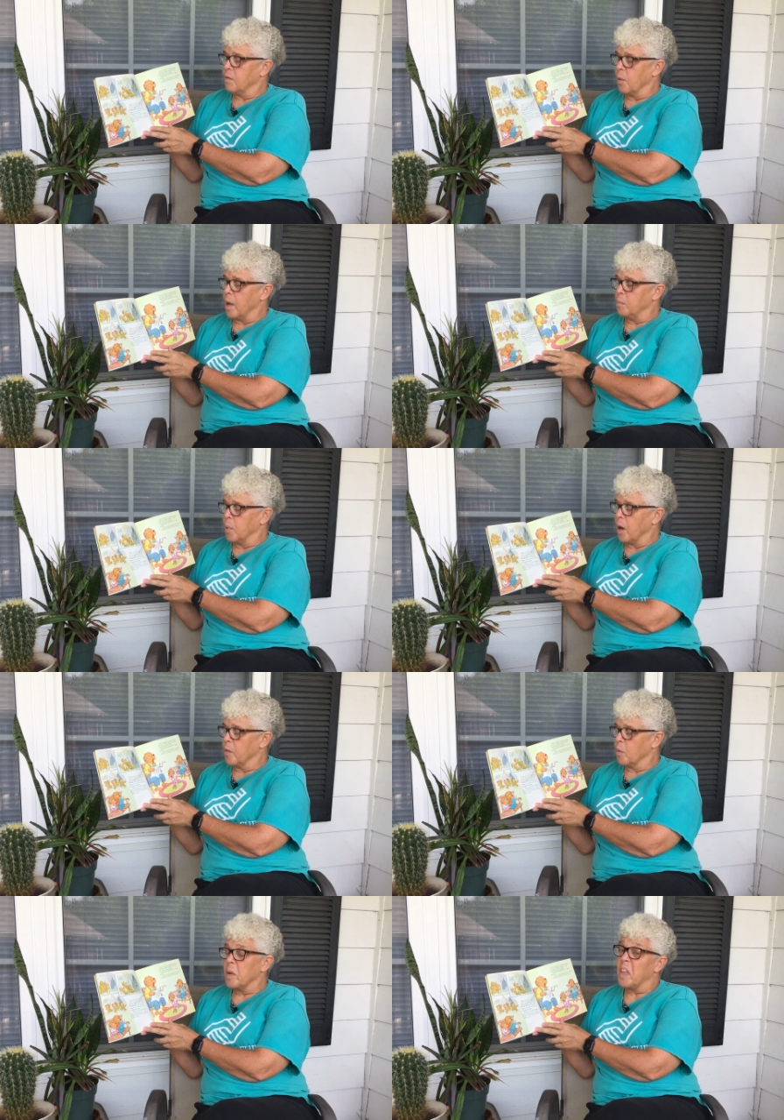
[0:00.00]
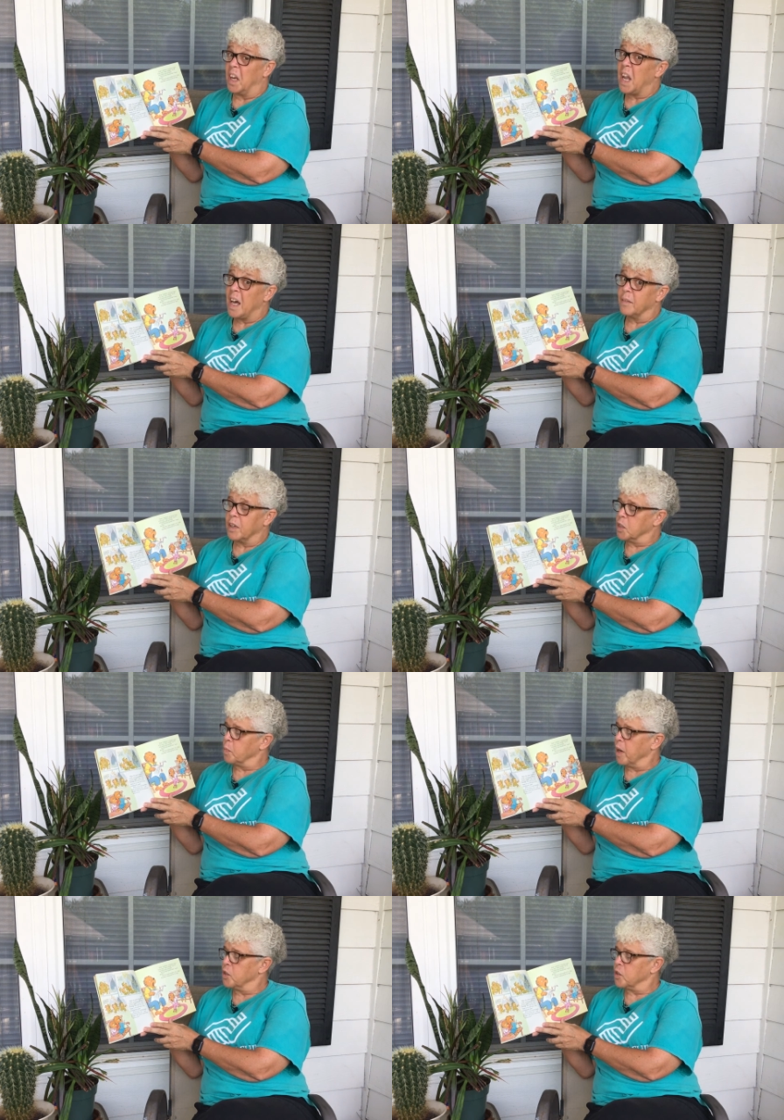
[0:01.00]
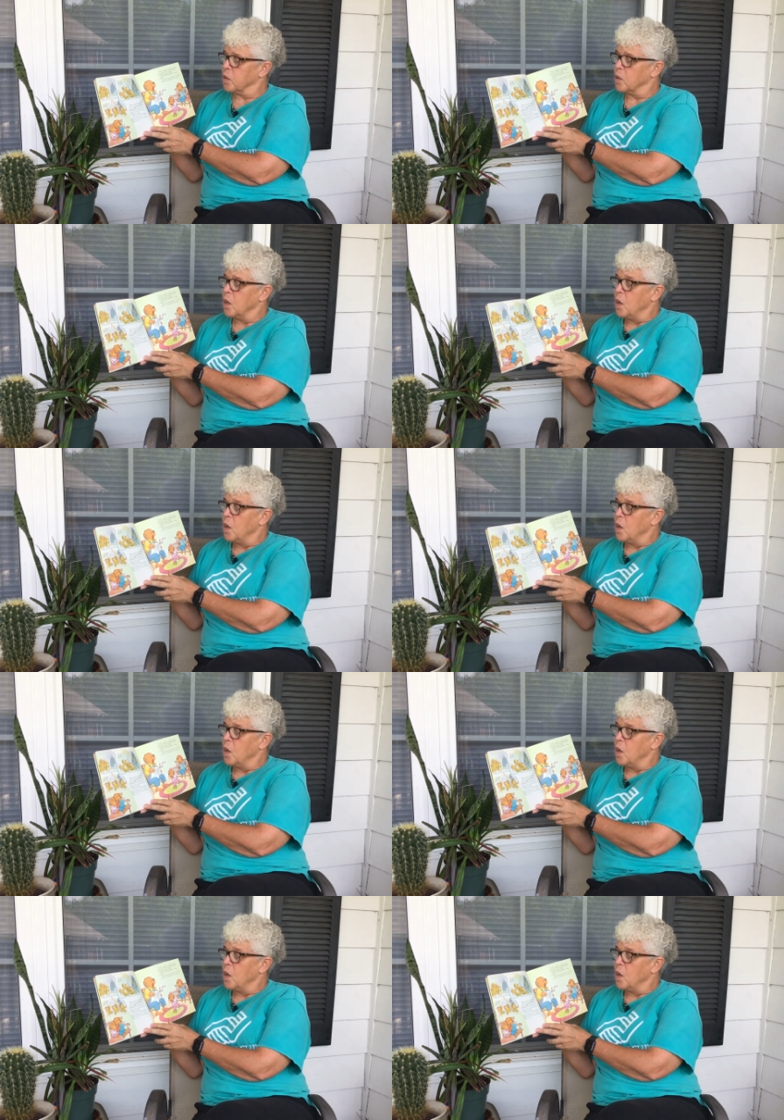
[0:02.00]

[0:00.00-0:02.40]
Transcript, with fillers: read Brother, with a lot of expression.